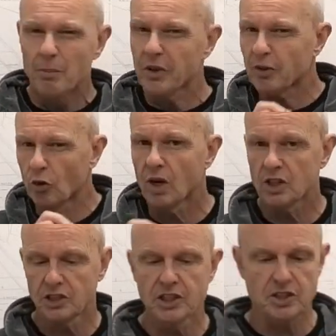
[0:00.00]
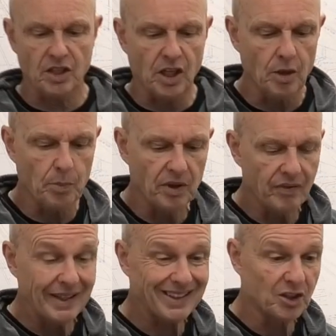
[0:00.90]
But there are just a couple
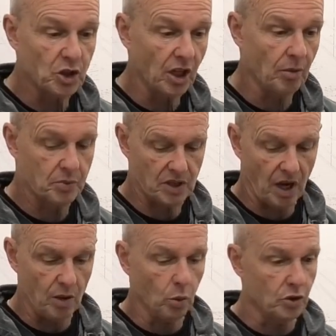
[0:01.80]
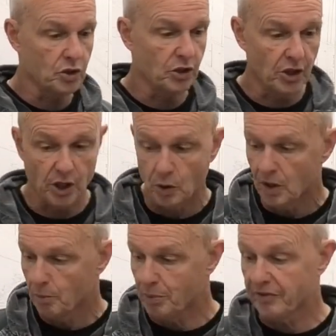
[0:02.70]
of little jobs I want to do
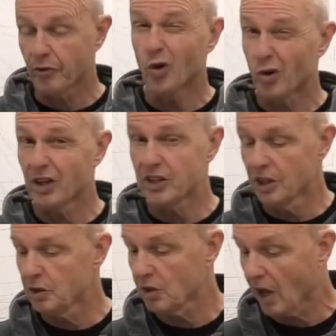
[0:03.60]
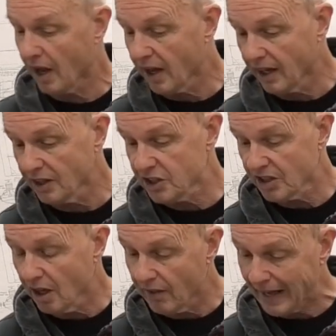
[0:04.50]
before I do I, I
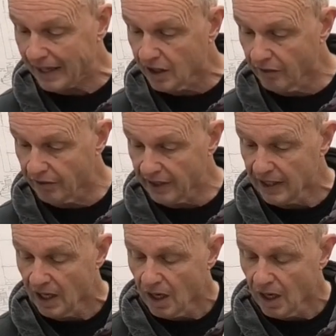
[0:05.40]
start that covering.